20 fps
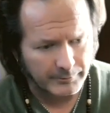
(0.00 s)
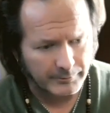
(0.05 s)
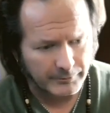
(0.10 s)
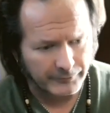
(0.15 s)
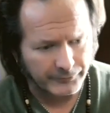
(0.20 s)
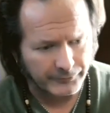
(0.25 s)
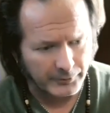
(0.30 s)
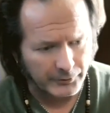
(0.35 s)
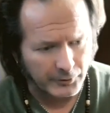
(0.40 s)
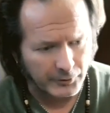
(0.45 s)

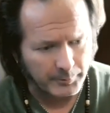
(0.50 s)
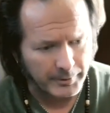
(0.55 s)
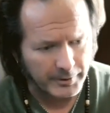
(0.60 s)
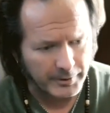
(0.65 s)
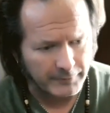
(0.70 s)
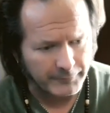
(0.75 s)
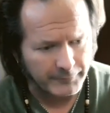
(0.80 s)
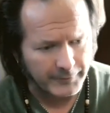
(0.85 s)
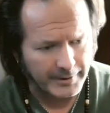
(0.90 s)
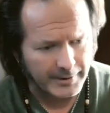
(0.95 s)
just a little
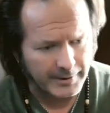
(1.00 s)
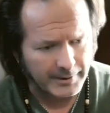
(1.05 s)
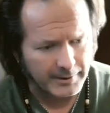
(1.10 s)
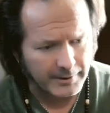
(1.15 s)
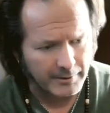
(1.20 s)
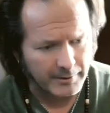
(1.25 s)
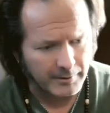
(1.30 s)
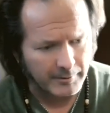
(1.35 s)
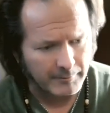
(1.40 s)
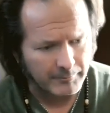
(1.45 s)
bit of
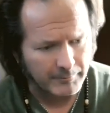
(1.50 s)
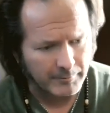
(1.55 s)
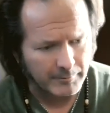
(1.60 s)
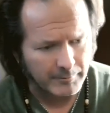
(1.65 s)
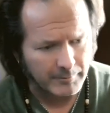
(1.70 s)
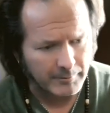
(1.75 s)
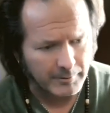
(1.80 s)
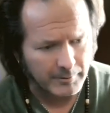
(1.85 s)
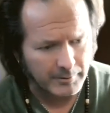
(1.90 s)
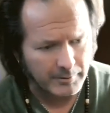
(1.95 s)
a uh,
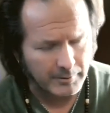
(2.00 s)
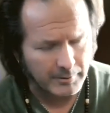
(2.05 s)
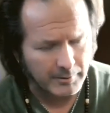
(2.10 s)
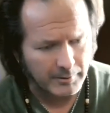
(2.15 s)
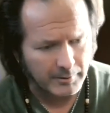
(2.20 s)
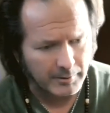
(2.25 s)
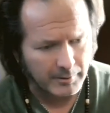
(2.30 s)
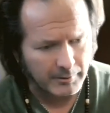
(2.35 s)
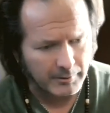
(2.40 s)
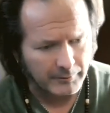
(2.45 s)

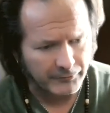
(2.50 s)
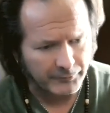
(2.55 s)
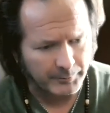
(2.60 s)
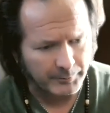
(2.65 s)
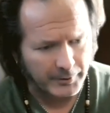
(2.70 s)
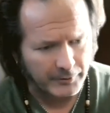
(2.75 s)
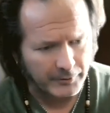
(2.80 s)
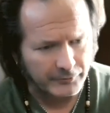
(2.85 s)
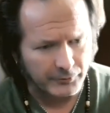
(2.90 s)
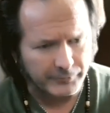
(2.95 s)
uh,
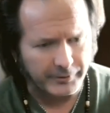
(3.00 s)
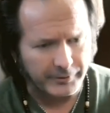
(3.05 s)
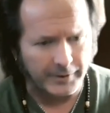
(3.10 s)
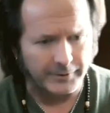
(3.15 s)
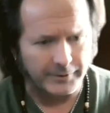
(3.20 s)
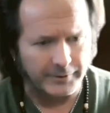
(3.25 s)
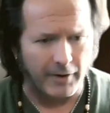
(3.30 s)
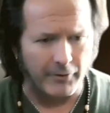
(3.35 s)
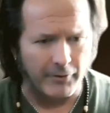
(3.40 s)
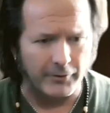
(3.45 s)
spiritual
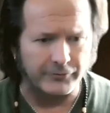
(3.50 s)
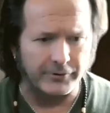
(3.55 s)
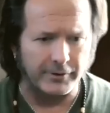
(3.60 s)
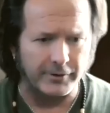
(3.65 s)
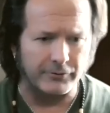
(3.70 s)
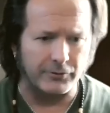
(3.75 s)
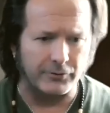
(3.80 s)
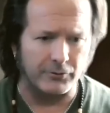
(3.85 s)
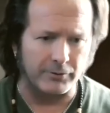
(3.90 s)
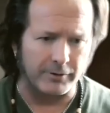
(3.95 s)

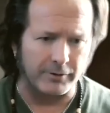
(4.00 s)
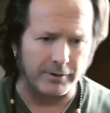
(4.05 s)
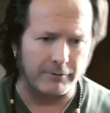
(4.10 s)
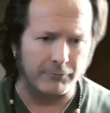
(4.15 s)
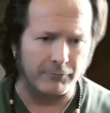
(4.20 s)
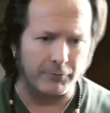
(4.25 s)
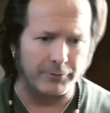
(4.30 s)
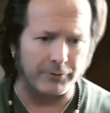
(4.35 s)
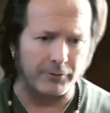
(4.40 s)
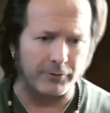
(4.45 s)
technology to
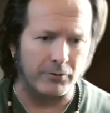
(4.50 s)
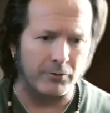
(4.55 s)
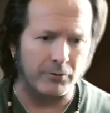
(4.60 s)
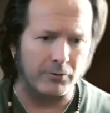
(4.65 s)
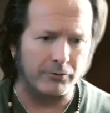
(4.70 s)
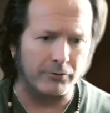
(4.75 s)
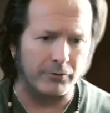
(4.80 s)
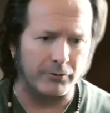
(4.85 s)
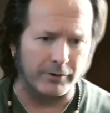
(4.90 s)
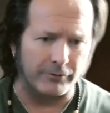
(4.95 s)
leave with
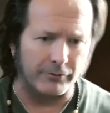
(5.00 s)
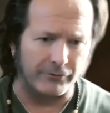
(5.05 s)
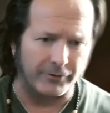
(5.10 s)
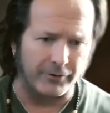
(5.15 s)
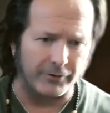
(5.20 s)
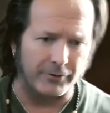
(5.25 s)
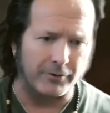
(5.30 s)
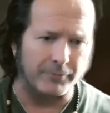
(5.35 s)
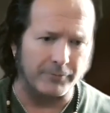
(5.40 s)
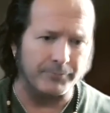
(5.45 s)
you to
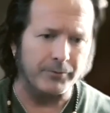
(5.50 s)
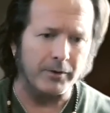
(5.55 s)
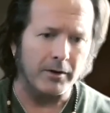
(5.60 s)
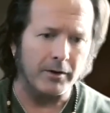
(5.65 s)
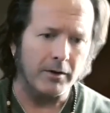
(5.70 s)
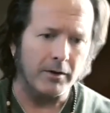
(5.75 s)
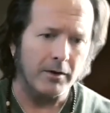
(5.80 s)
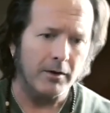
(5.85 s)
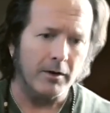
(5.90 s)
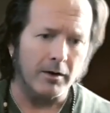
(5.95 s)
consider
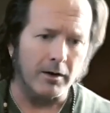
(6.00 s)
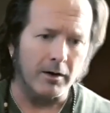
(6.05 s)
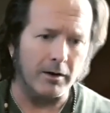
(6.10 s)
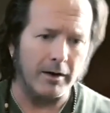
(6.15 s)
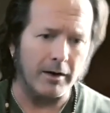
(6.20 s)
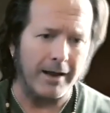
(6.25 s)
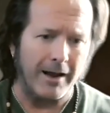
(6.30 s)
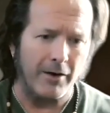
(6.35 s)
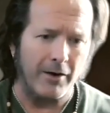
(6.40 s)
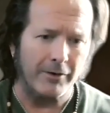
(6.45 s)

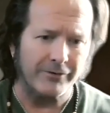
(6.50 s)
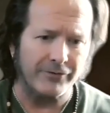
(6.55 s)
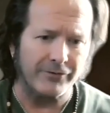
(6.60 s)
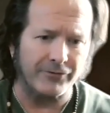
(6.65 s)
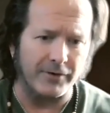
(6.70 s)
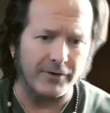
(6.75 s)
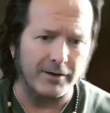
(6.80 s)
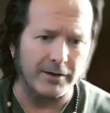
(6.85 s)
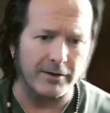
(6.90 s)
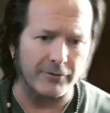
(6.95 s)
uh, how
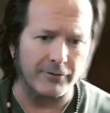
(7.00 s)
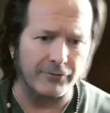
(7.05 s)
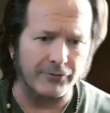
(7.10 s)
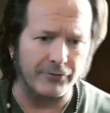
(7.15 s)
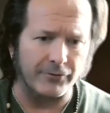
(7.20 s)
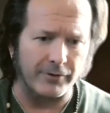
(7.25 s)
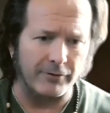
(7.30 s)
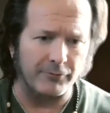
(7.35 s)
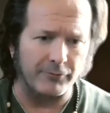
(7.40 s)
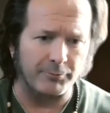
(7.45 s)
insidious
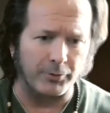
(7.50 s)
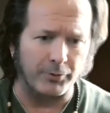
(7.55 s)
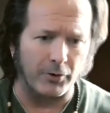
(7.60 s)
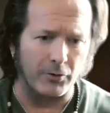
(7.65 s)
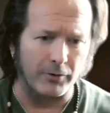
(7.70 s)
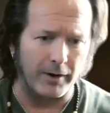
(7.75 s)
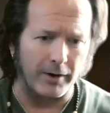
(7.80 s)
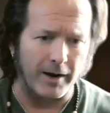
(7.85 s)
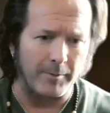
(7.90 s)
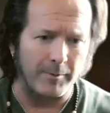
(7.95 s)
these
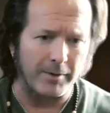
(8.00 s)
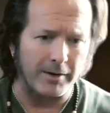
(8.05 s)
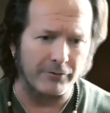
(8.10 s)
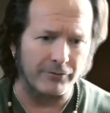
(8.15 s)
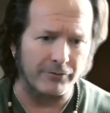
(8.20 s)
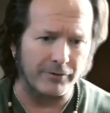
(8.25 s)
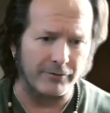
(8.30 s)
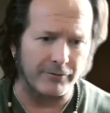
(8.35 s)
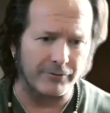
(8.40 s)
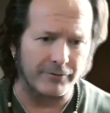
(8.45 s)

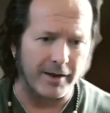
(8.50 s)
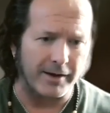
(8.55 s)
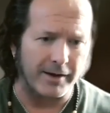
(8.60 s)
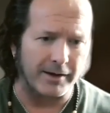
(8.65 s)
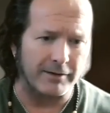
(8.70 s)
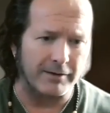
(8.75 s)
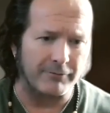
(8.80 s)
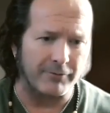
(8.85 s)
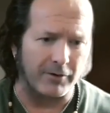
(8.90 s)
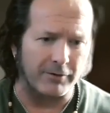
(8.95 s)
programmings, these
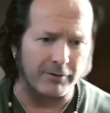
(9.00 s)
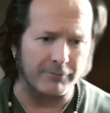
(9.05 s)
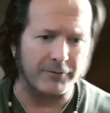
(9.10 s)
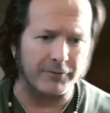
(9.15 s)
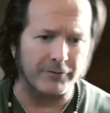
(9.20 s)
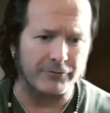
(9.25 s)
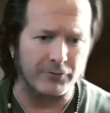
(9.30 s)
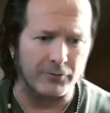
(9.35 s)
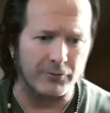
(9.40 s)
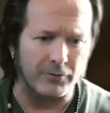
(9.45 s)
negative
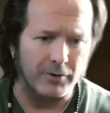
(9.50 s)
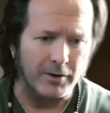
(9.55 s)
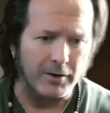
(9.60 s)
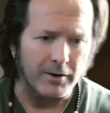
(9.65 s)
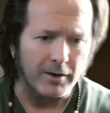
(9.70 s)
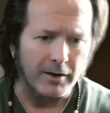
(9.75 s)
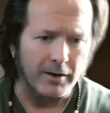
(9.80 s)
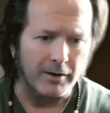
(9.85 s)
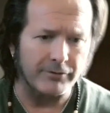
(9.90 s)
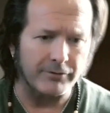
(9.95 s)
artificial
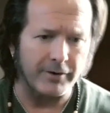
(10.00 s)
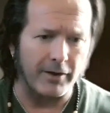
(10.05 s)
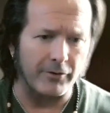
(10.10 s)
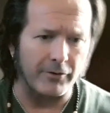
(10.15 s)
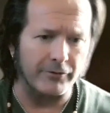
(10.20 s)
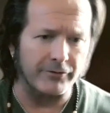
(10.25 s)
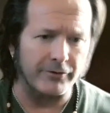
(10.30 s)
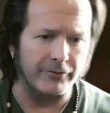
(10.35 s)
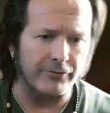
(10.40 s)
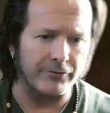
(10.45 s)

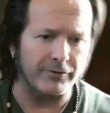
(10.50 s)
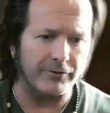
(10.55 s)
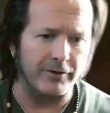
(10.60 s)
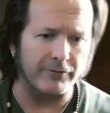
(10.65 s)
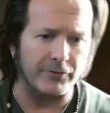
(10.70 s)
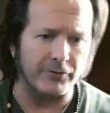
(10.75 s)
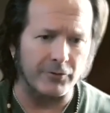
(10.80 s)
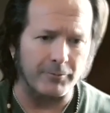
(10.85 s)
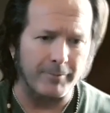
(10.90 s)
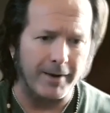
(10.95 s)
intelligence,
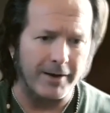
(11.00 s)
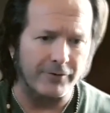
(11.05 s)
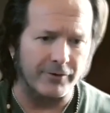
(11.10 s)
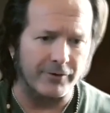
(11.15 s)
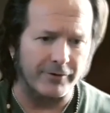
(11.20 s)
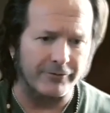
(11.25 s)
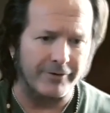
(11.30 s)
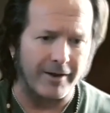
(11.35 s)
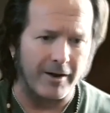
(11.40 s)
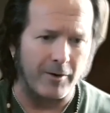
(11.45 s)
digital
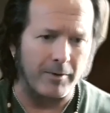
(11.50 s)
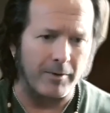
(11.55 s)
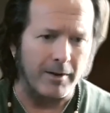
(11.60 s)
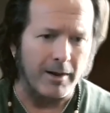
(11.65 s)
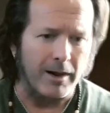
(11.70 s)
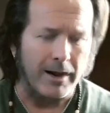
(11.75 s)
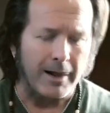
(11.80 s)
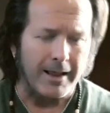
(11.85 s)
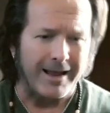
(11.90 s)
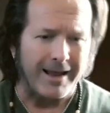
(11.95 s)
matrix, how,
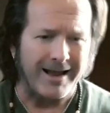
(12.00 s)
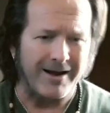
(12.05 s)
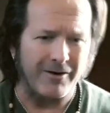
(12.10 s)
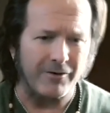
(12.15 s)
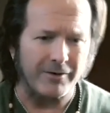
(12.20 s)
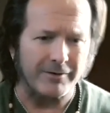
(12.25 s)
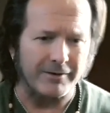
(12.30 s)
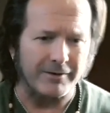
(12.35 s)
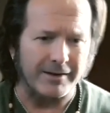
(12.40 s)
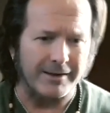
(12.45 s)

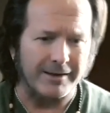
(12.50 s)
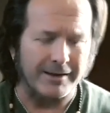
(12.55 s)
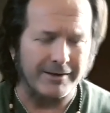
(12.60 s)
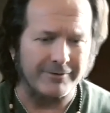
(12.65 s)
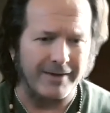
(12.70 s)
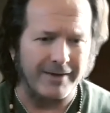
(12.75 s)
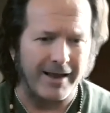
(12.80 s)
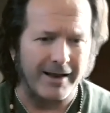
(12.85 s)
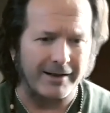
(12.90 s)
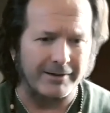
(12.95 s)
how
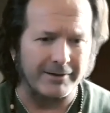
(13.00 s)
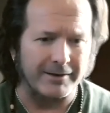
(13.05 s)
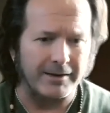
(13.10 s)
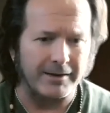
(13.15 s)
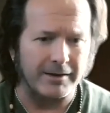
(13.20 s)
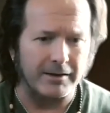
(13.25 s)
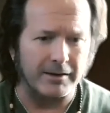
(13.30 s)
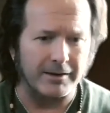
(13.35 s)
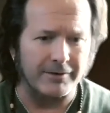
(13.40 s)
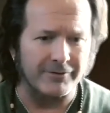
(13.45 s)

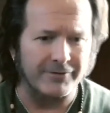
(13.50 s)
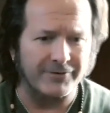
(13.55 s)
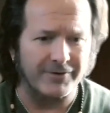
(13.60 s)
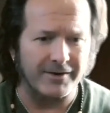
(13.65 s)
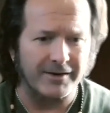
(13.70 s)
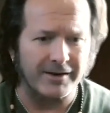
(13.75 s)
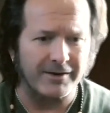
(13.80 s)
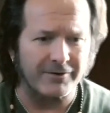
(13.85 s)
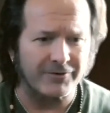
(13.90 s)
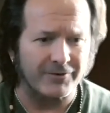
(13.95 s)
exactly
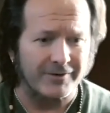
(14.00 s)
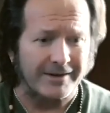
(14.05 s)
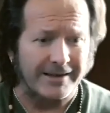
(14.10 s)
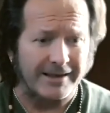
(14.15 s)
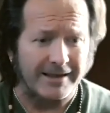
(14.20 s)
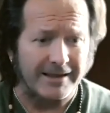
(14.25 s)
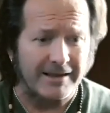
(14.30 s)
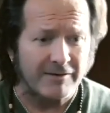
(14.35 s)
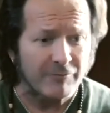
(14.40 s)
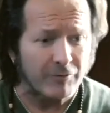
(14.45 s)
insidiously
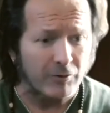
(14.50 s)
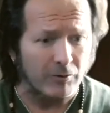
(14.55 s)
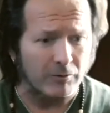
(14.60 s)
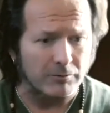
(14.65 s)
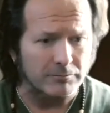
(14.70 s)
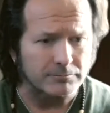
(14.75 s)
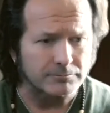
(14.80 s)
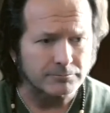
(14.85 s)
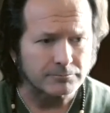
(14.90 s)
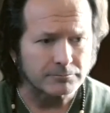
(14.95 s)

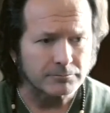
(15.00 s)
evil